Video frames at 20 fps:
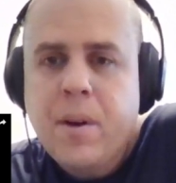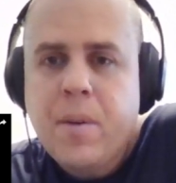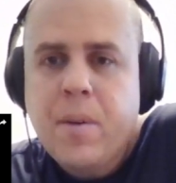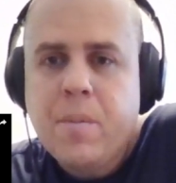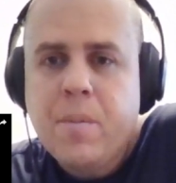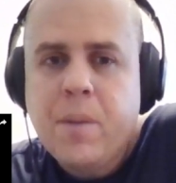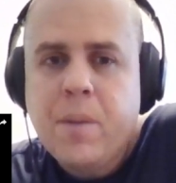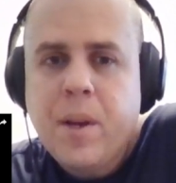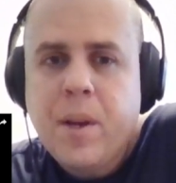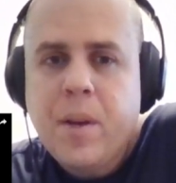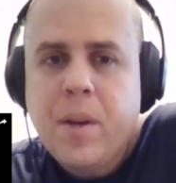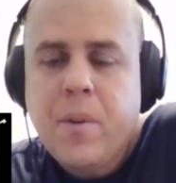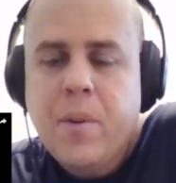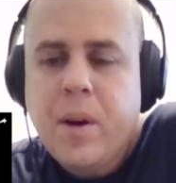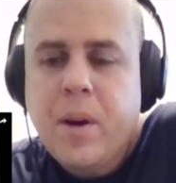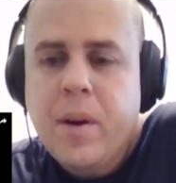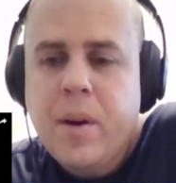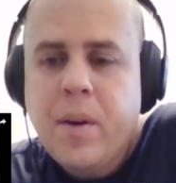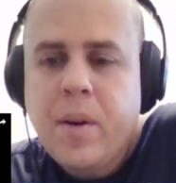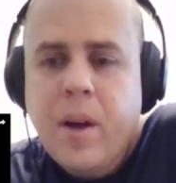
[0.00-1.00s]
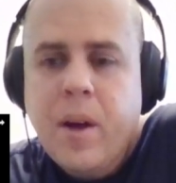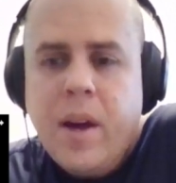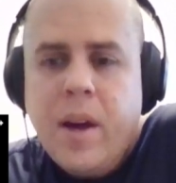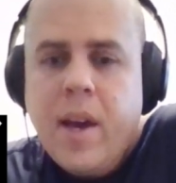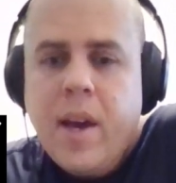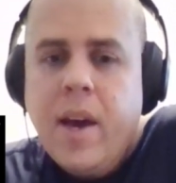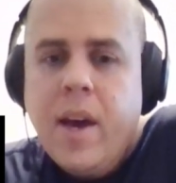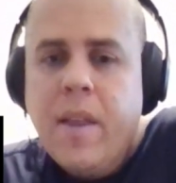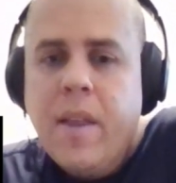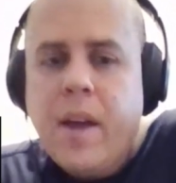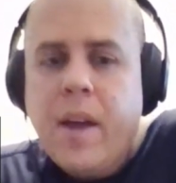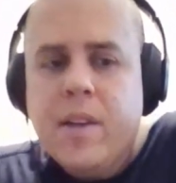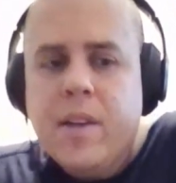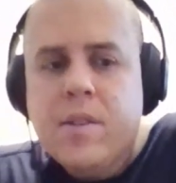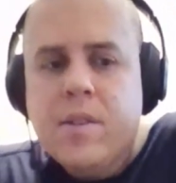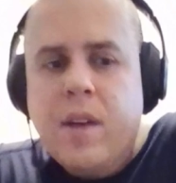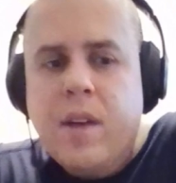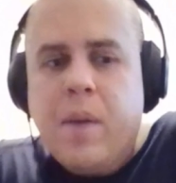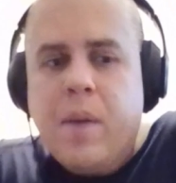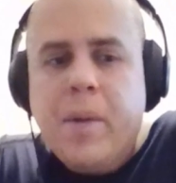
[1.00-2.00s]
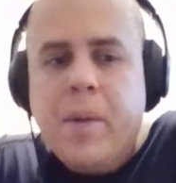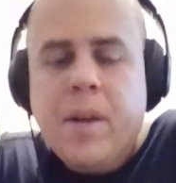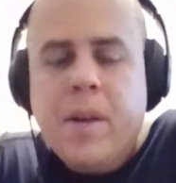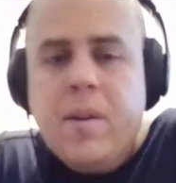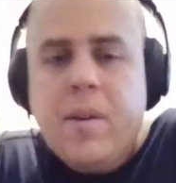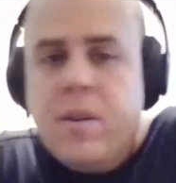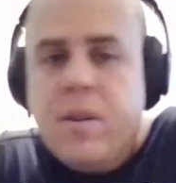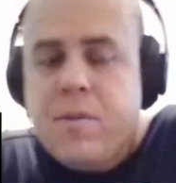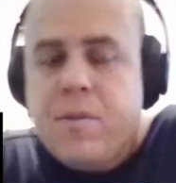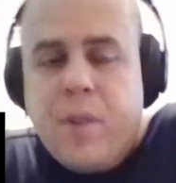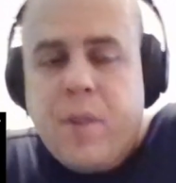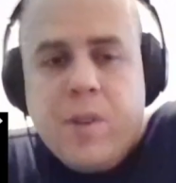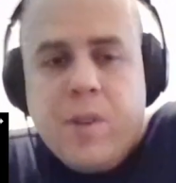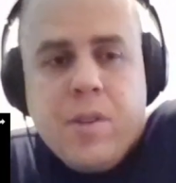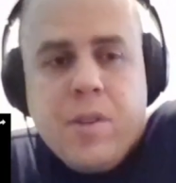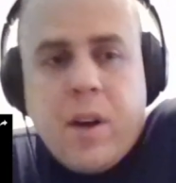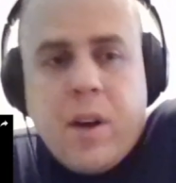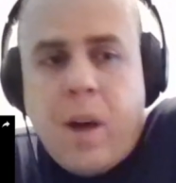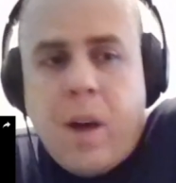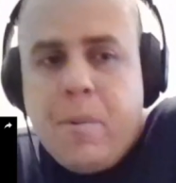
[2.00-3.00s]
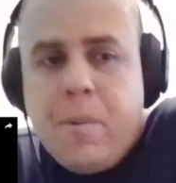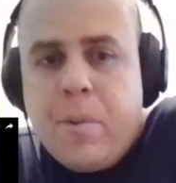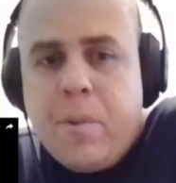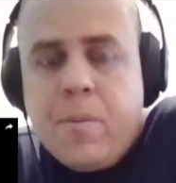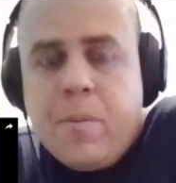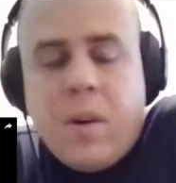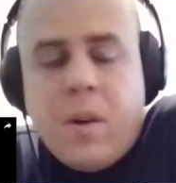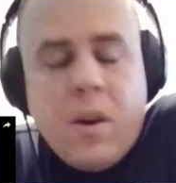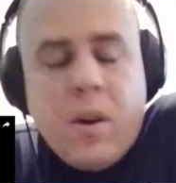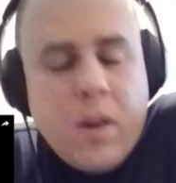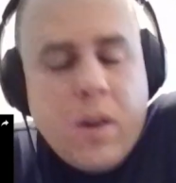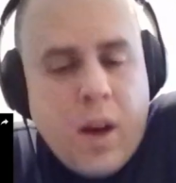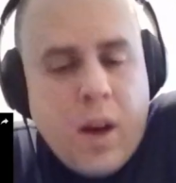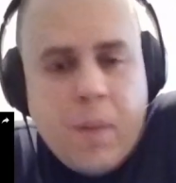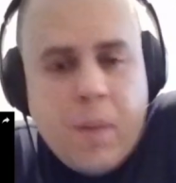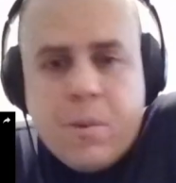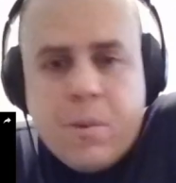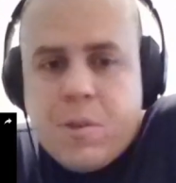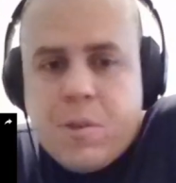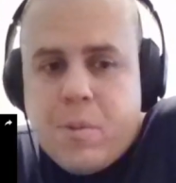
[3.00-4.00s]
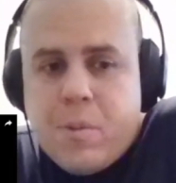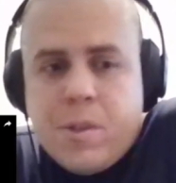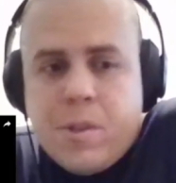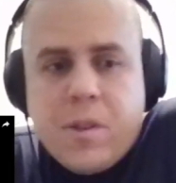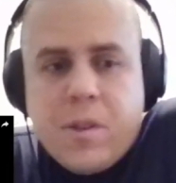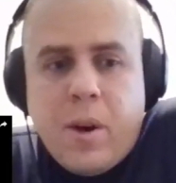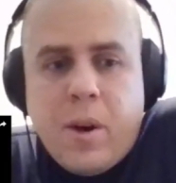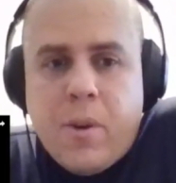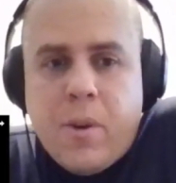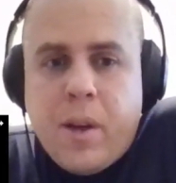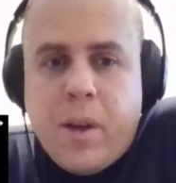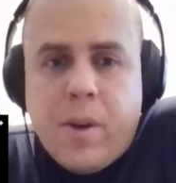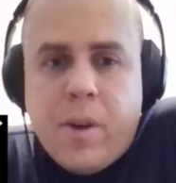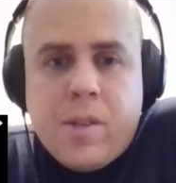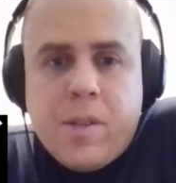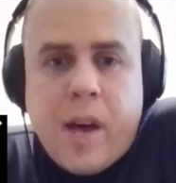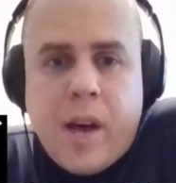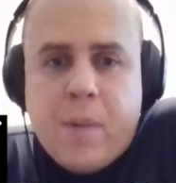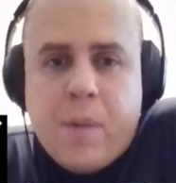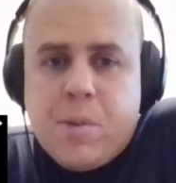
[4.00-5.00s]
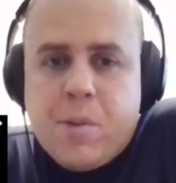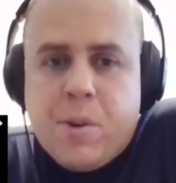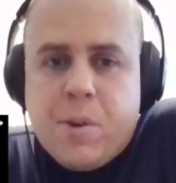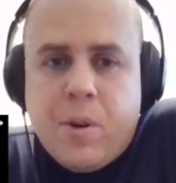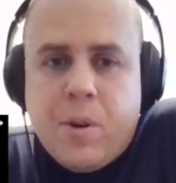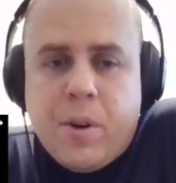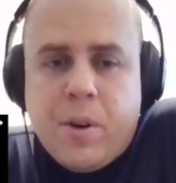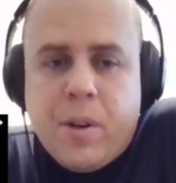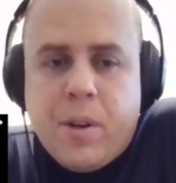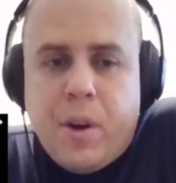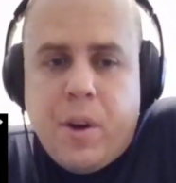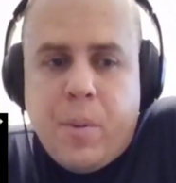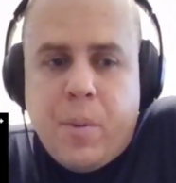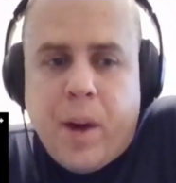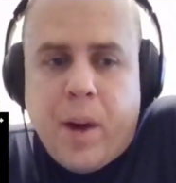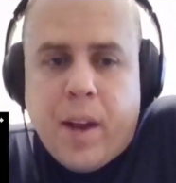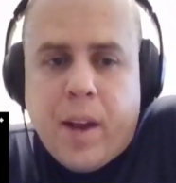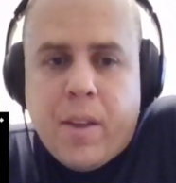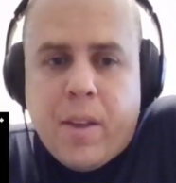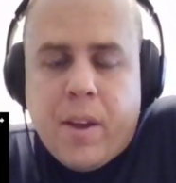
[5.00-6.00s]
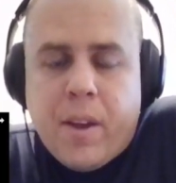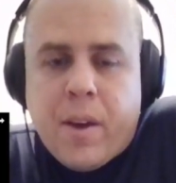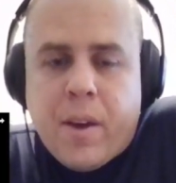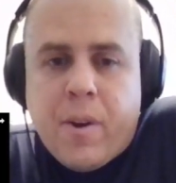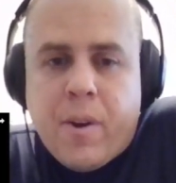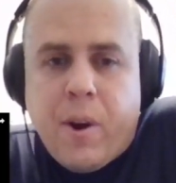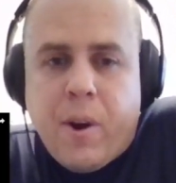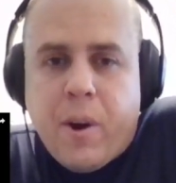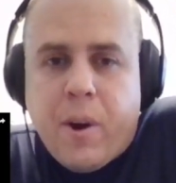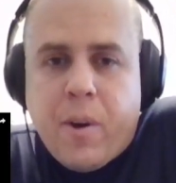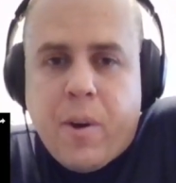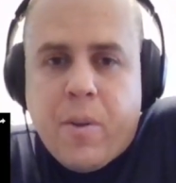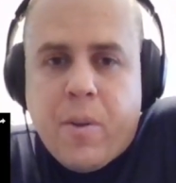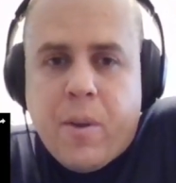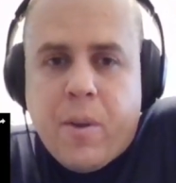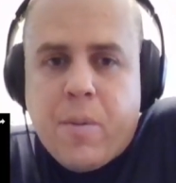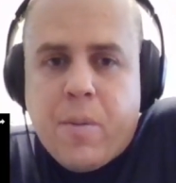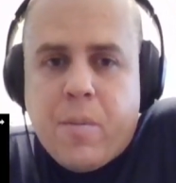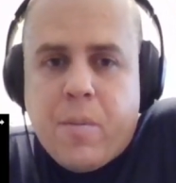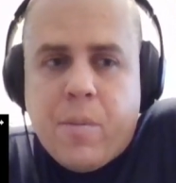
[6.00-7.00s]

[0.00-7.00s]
anyway, yeah, I mean, as far as accomplishments go, there's absolutely nobody that can argue that